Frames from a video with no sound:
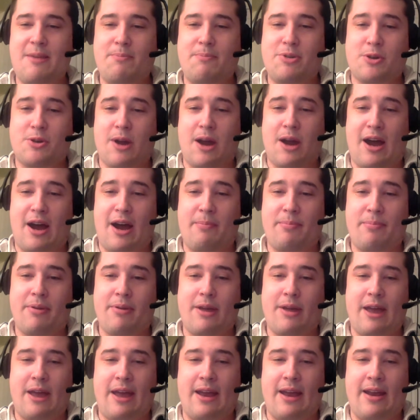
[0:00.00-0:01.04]
drop,
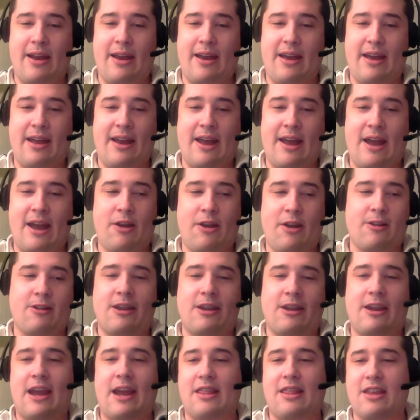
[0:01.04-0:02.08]
and now you're
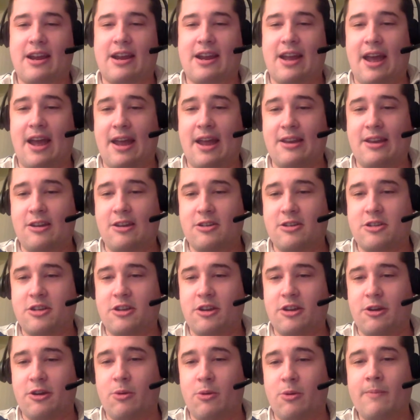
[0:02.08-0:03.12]
looking at that guy in year
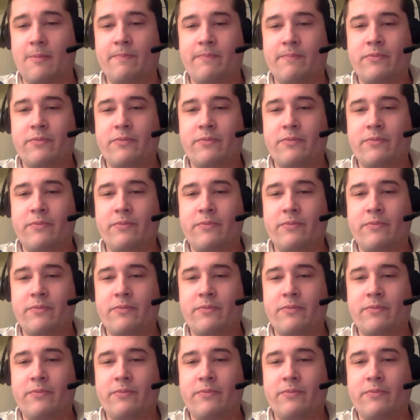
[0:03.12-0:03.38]
two,